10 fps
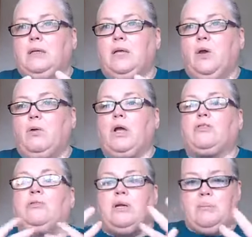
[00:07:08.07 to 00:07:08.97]
a
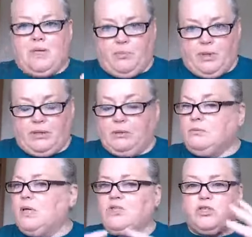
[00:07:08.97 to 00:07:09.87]
3-minute breather.
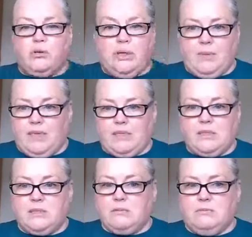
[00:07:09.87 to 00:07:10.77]
That's 3
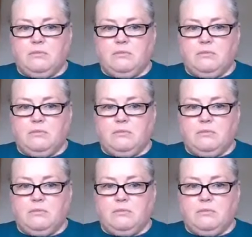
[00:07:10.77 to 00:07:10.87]
minutes.